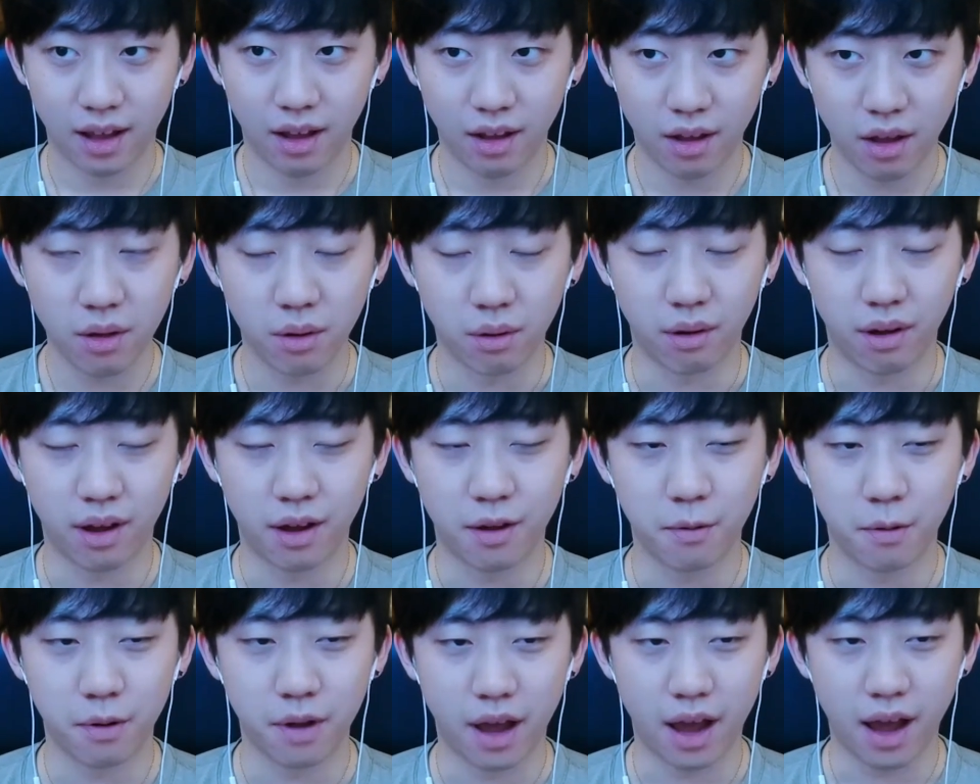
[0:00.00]

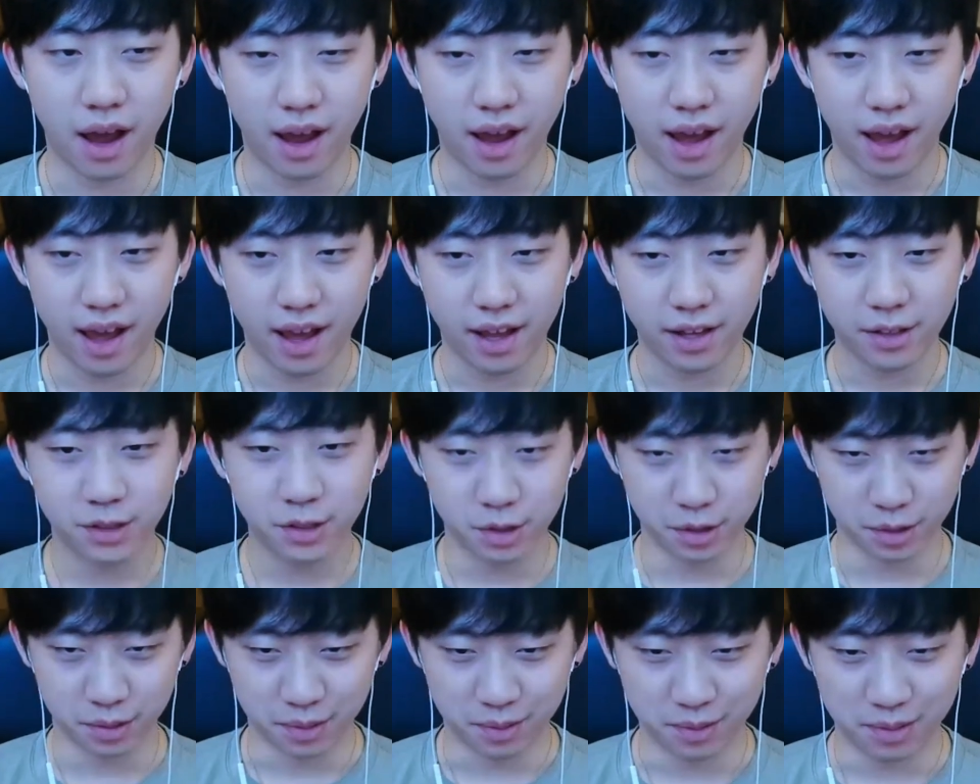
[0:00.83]
Oh, I had
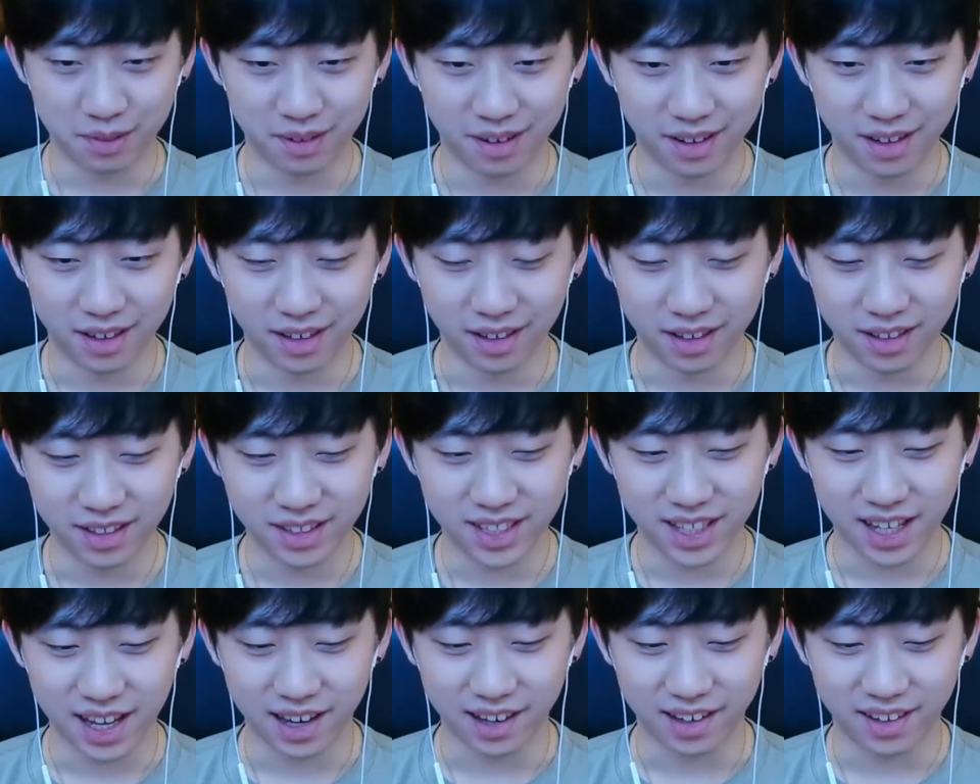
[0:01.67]
to.
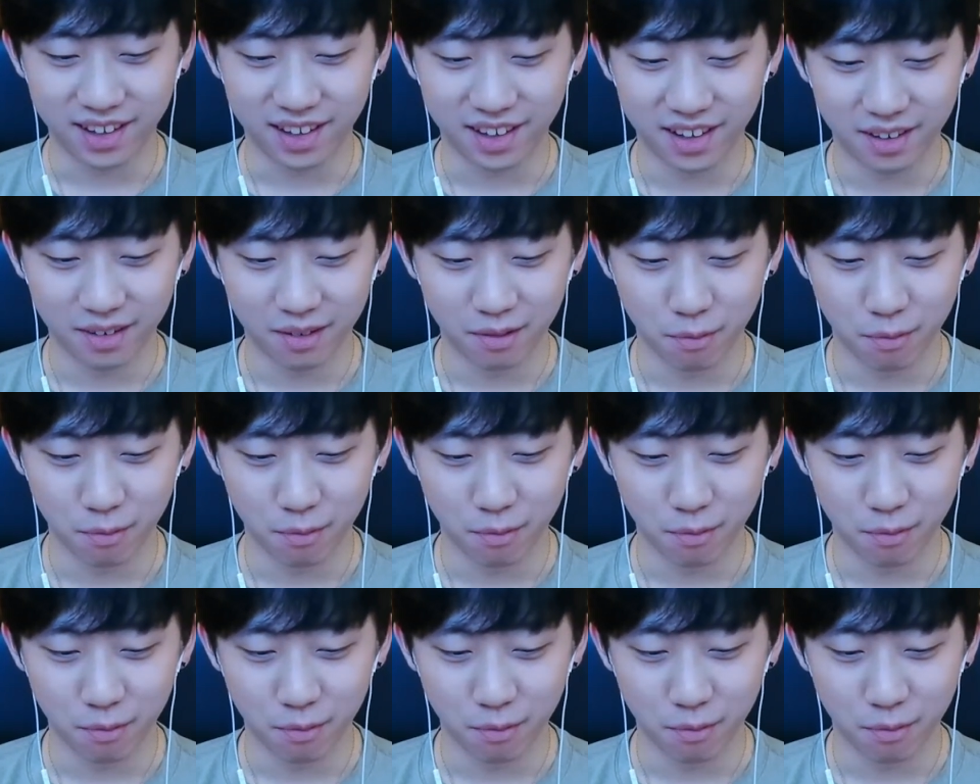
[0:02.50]
It's like